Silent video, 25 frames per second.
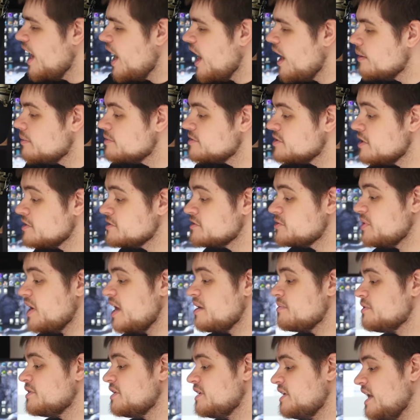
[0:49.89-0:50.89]
I was also
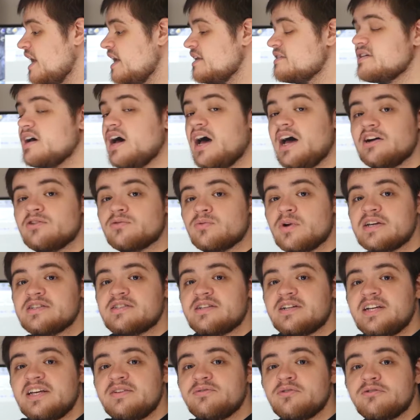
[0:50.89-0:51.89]
able to get uh,
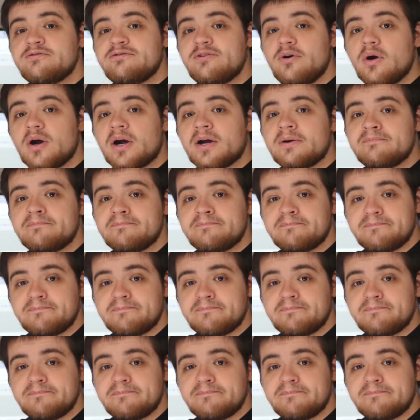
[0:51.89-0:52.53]
Resident Evil 4,